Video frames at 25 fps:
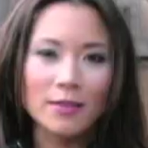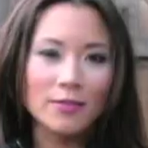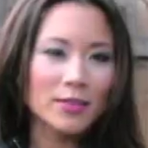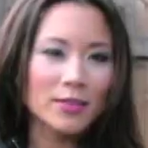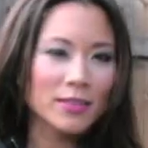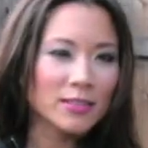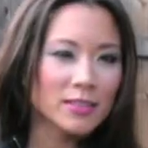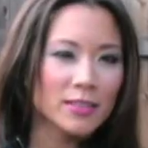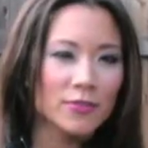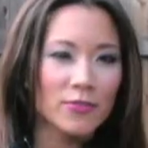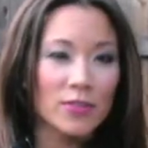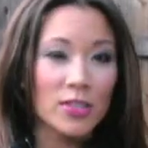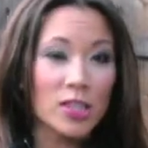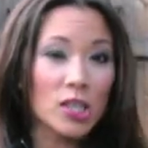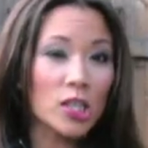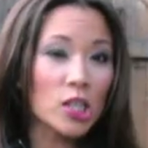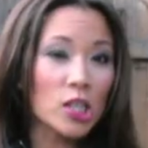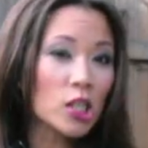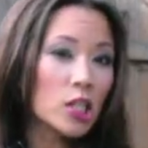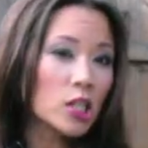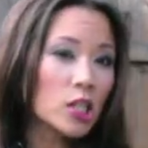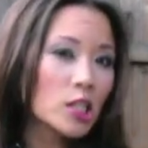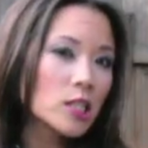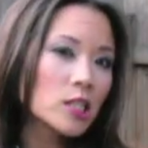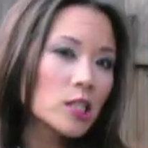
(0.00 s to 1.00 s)
a little different
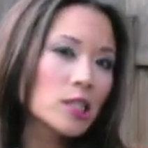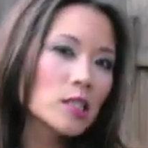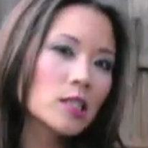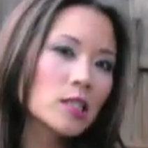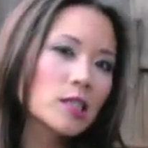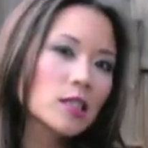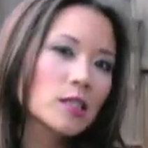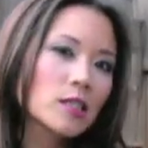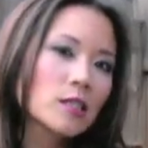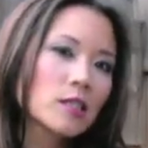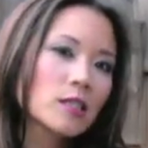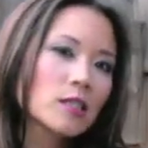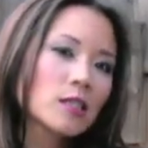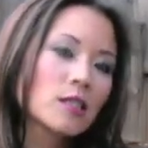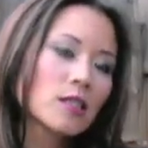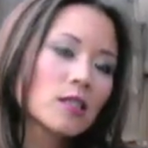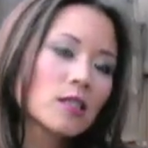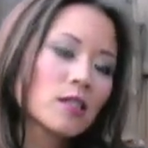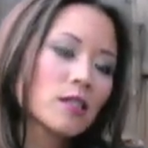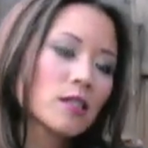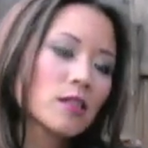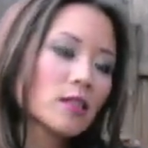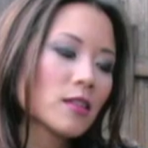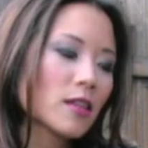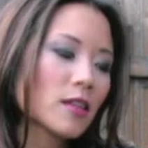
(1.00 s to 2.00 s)
looks, a
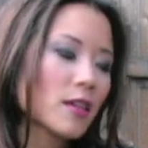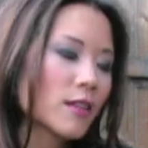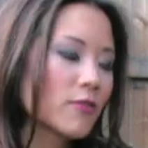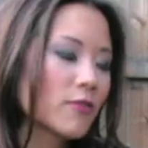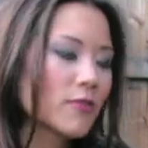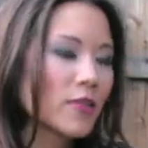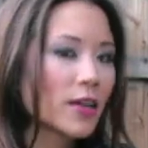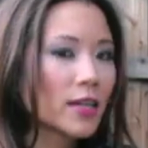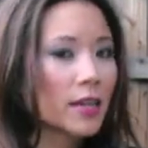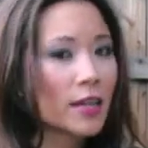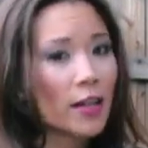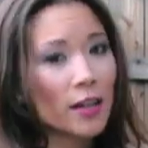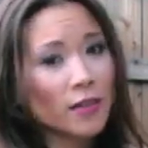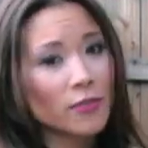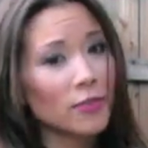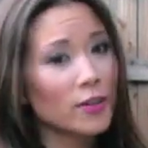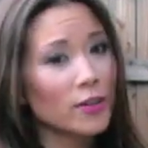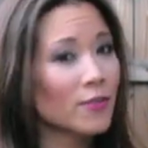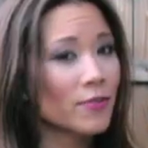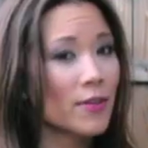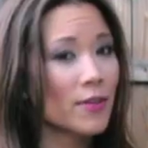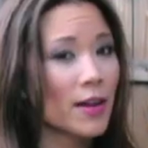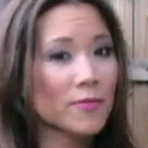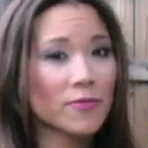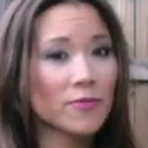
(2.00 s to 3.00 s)
little uh, fun
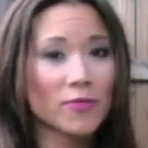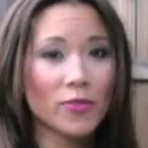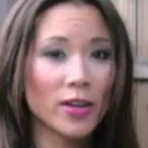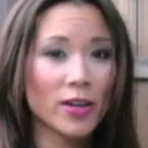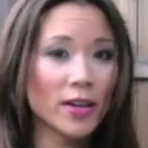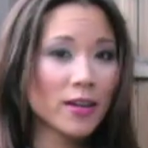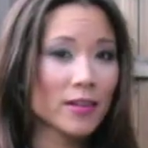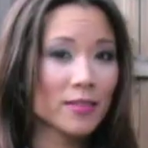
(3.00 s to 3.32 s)
California vibe for